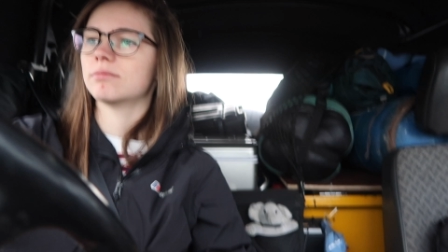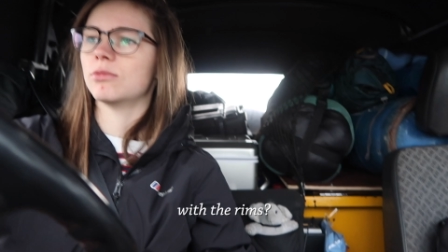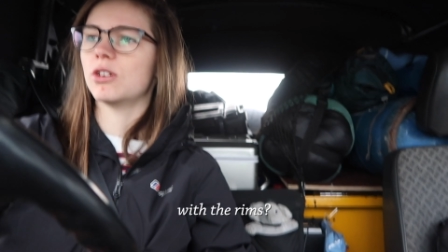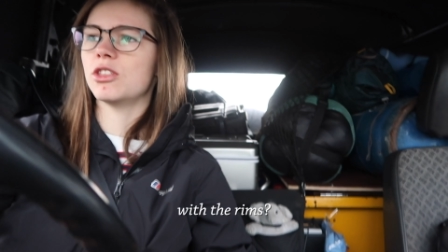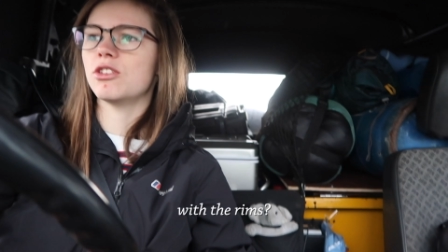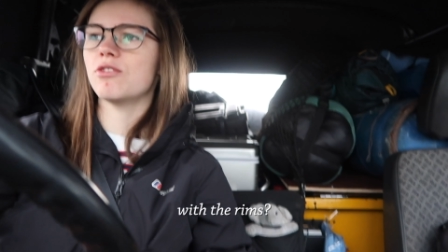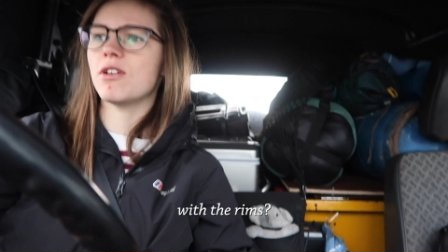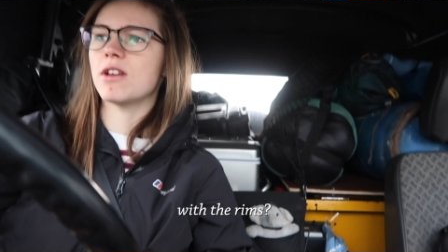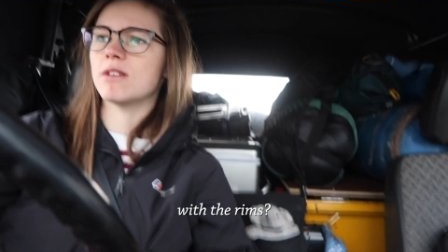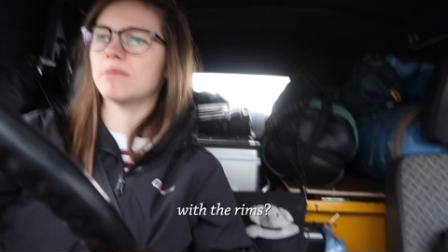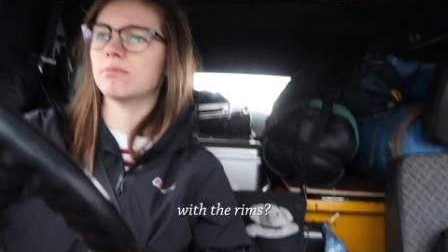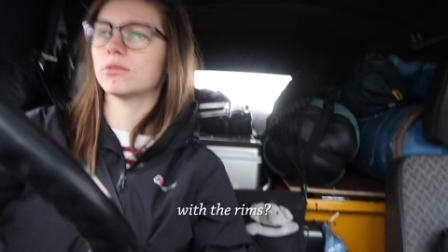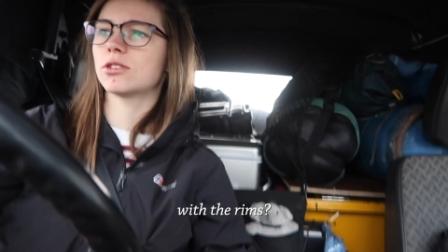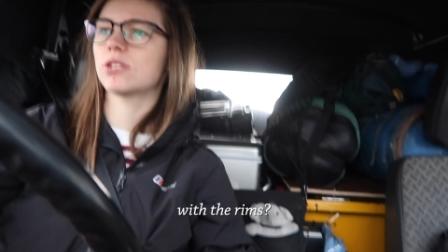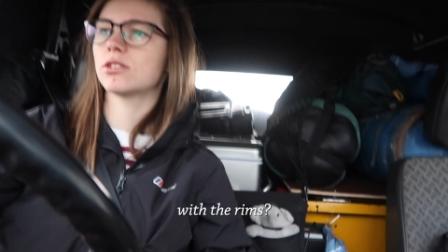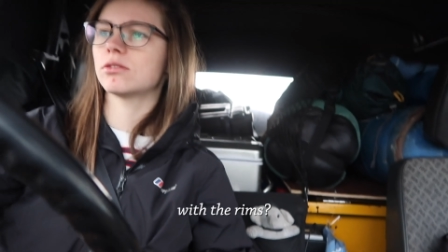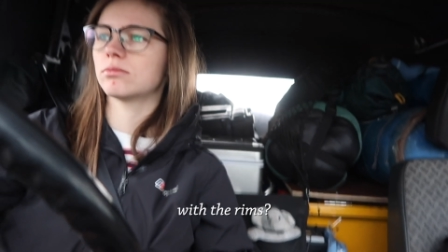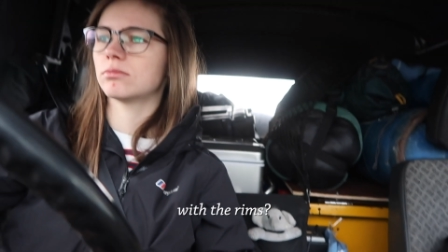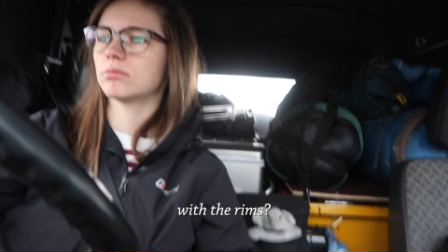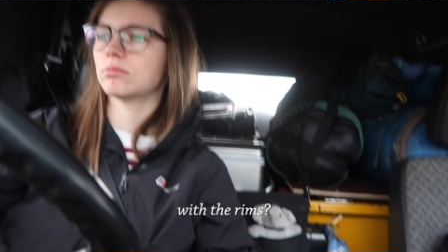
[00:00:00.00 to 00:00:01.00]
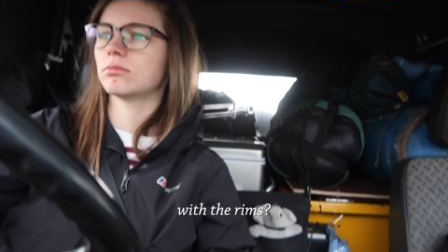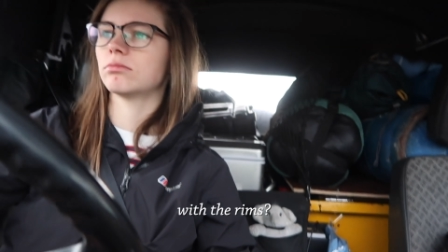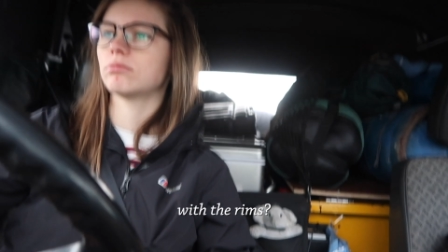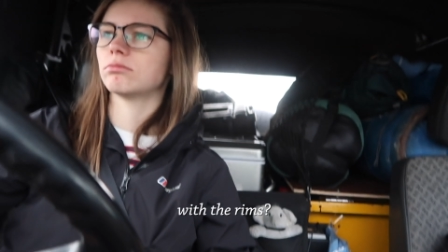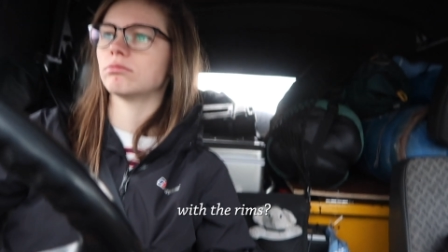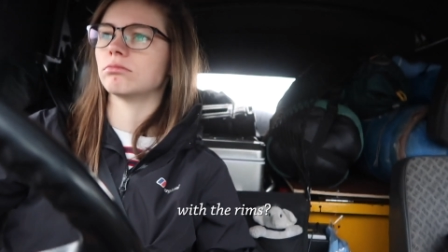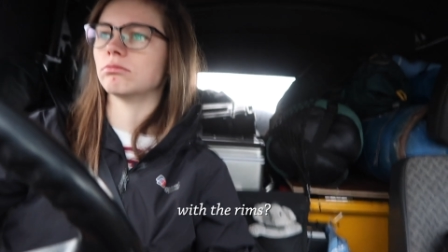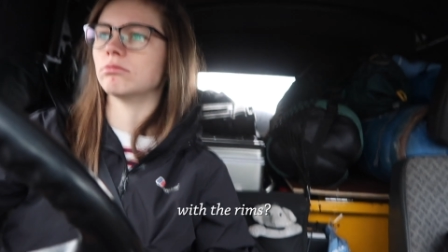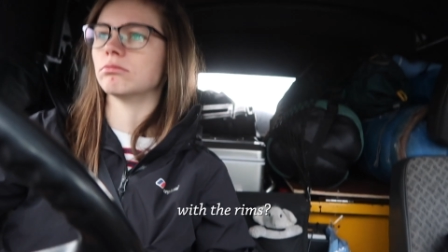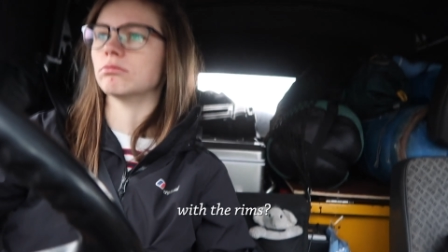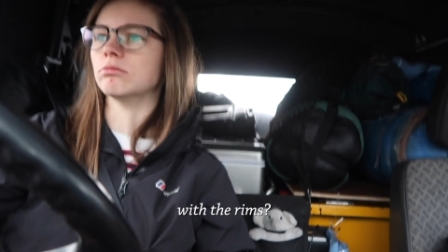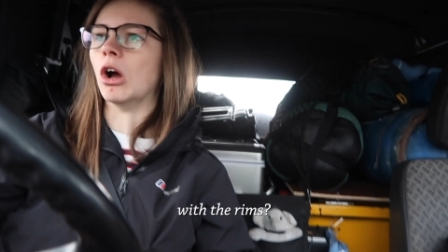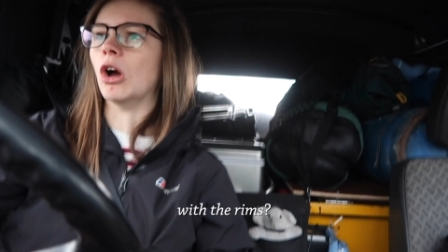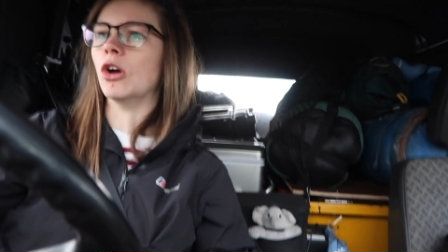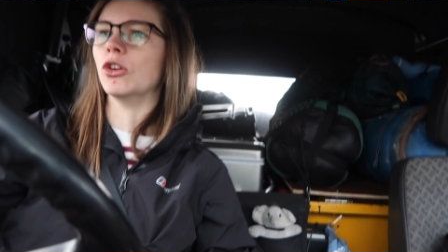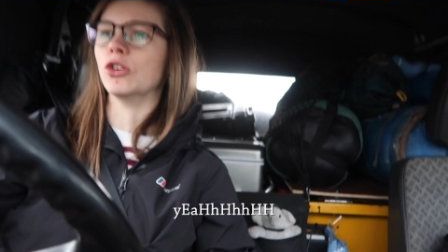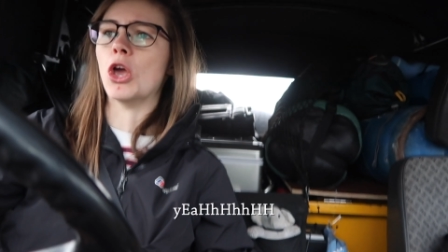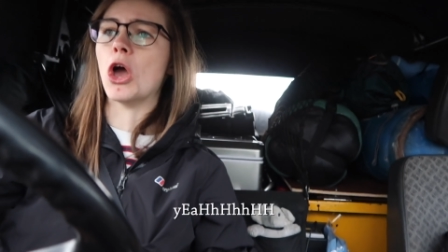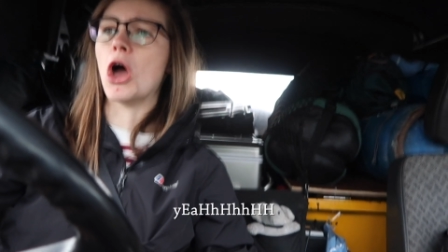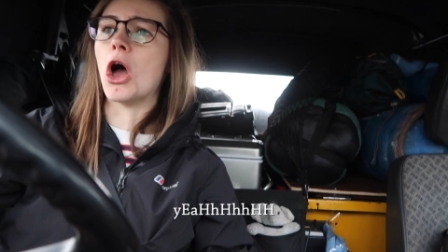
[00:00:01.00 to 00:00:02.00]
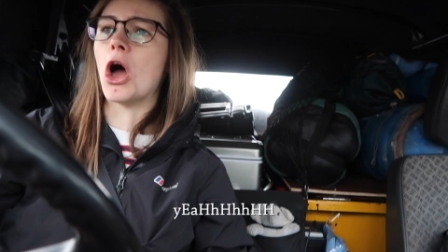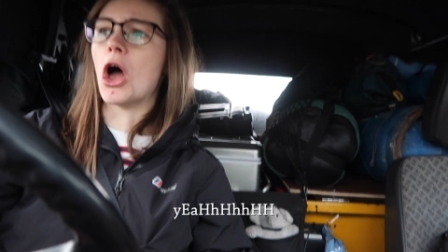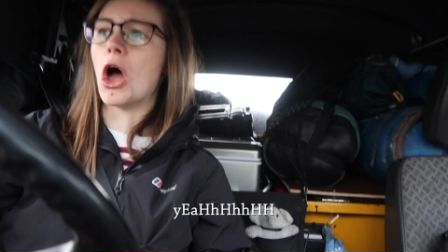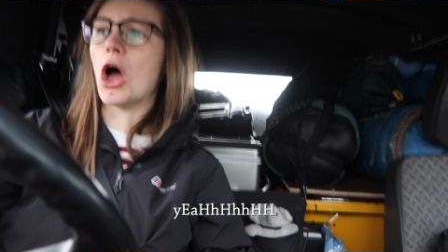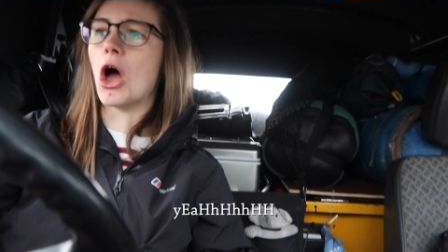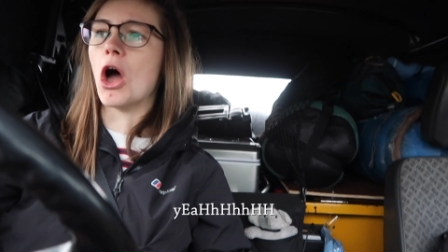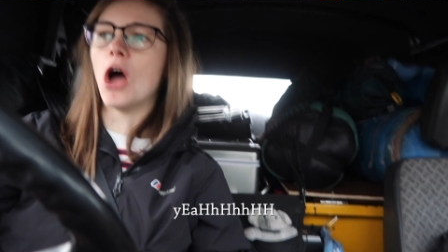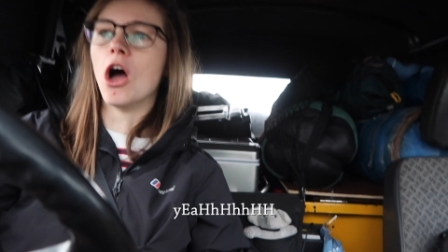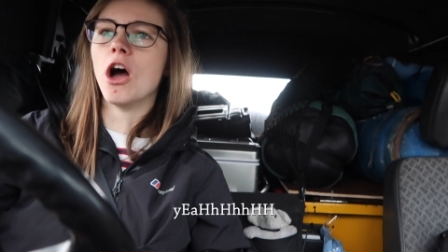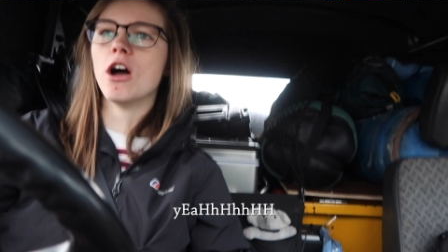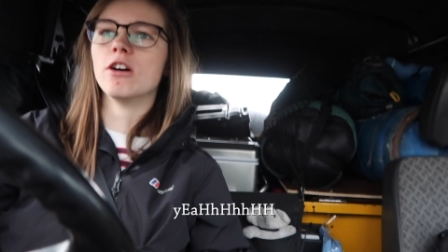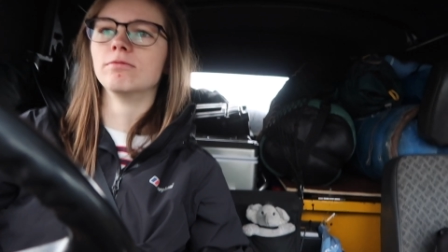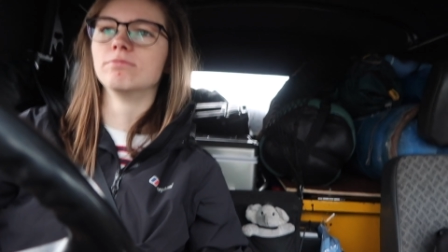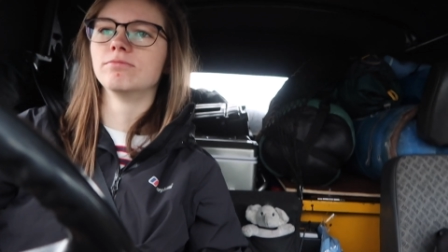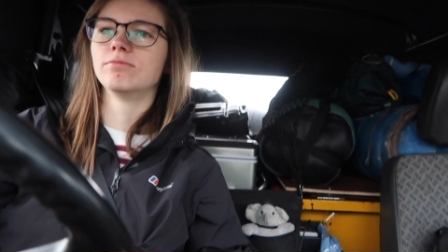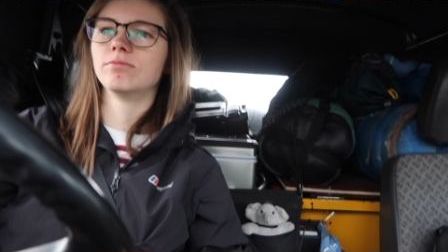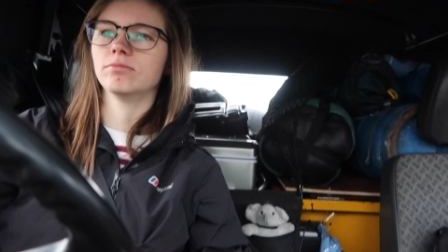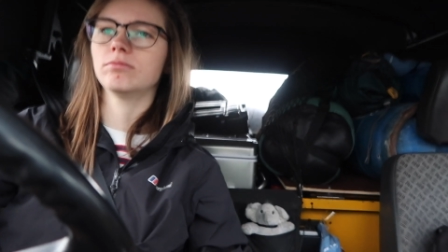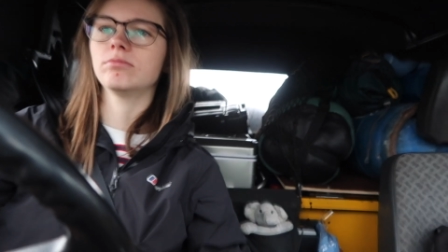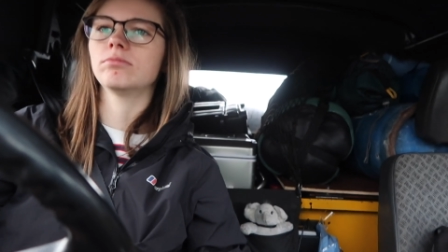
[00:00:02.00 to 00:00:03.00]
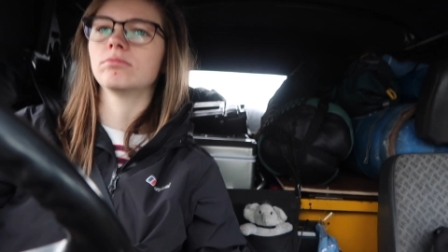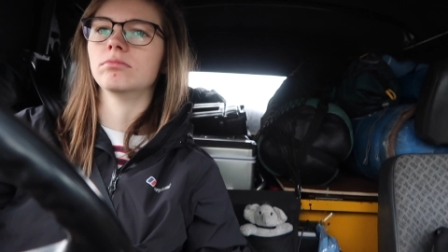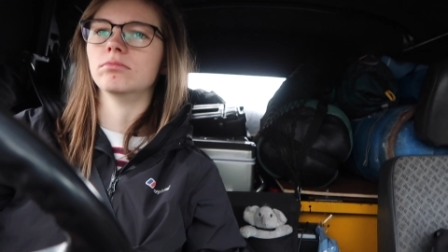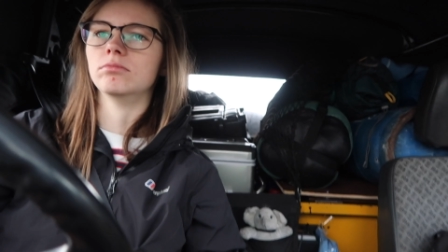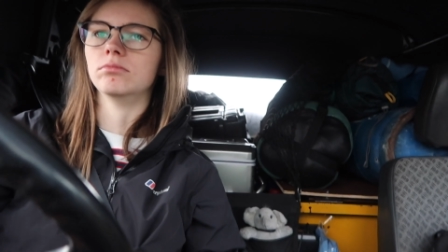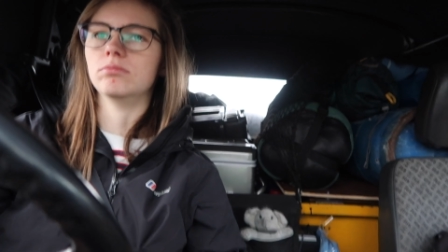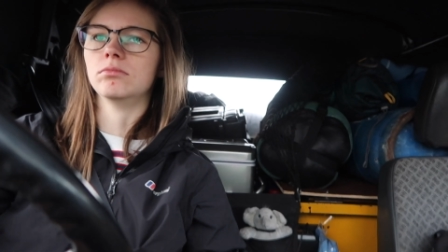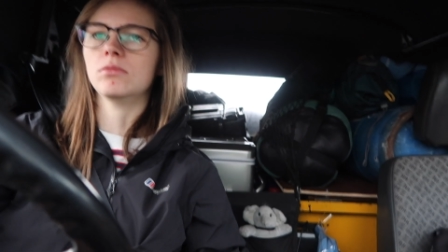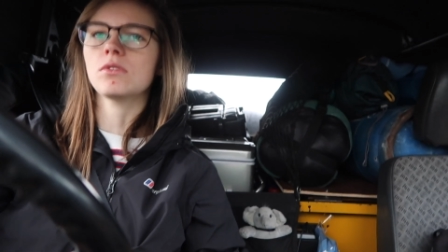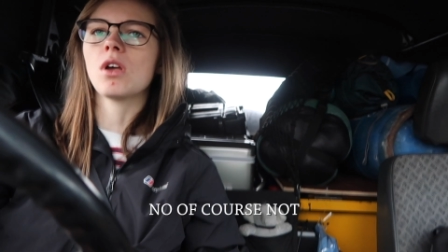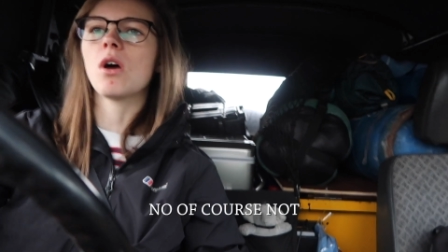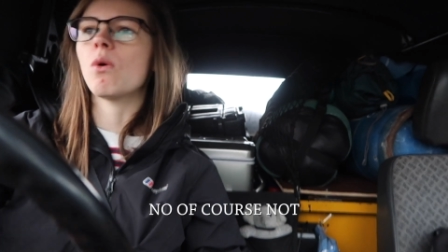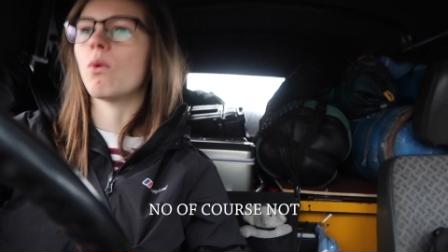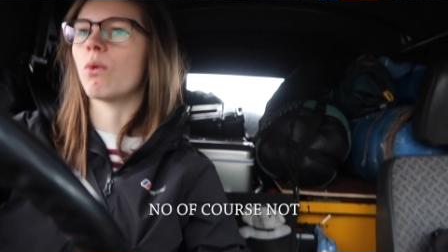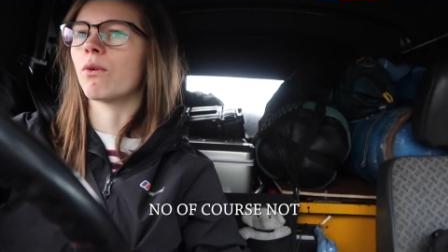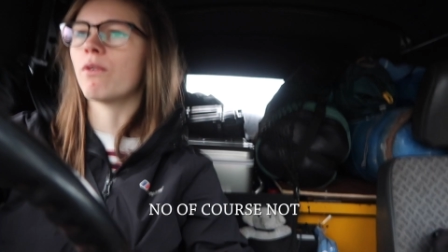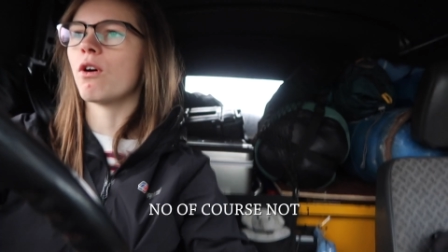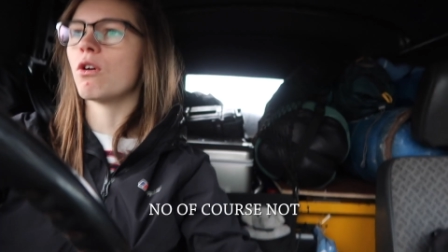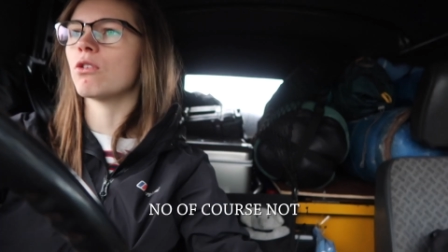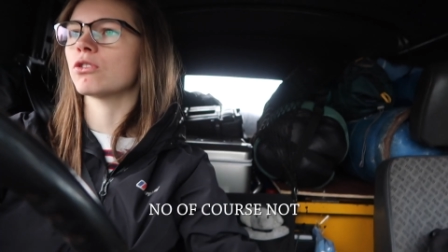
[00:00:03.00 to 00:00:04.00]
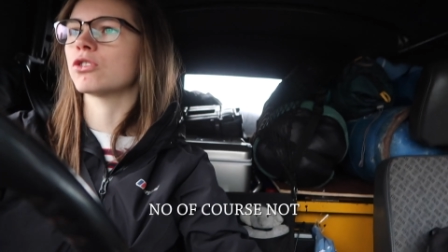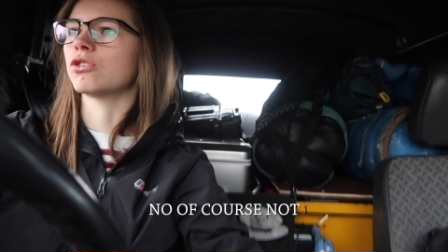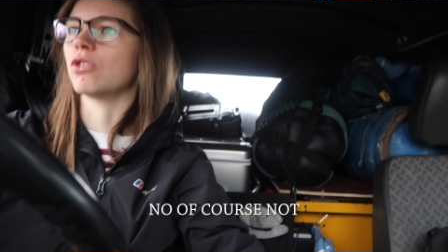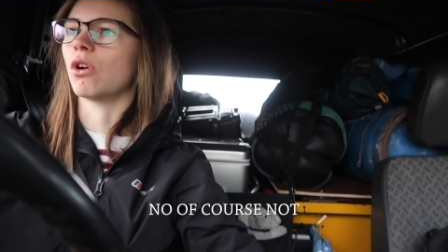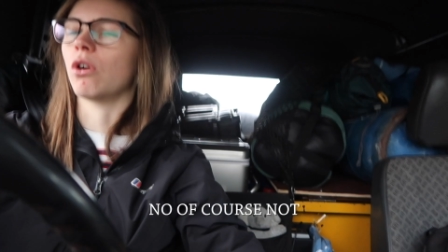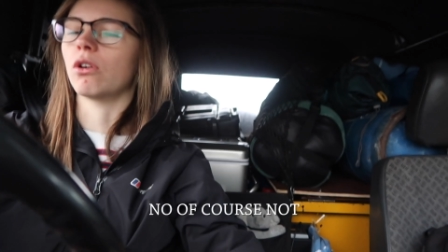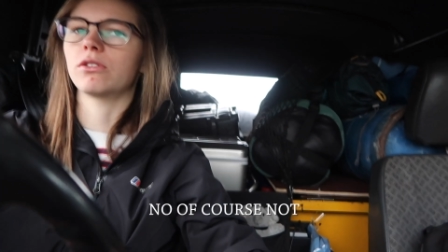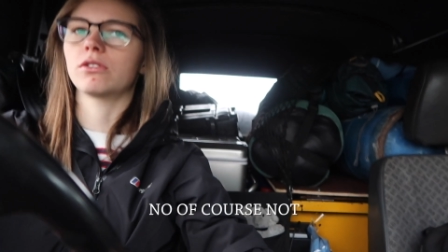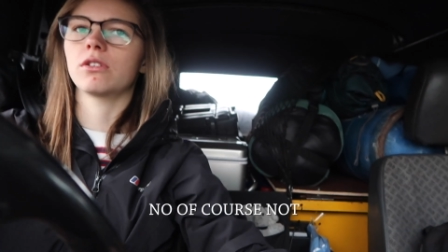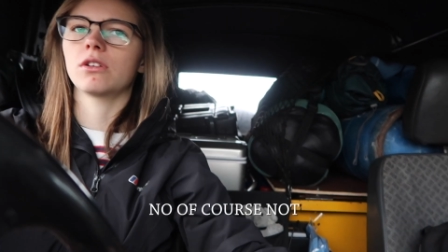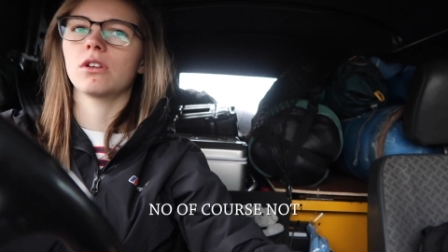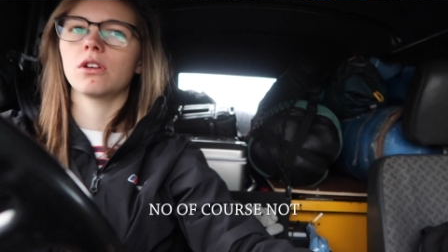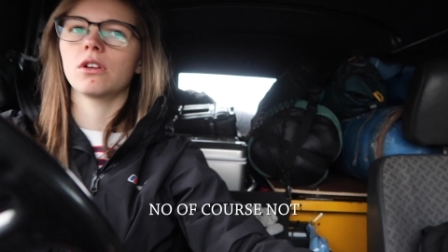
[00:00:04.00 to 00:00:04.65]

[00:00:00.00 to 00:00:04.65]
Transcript: for the rims? Yeah. No, of course not.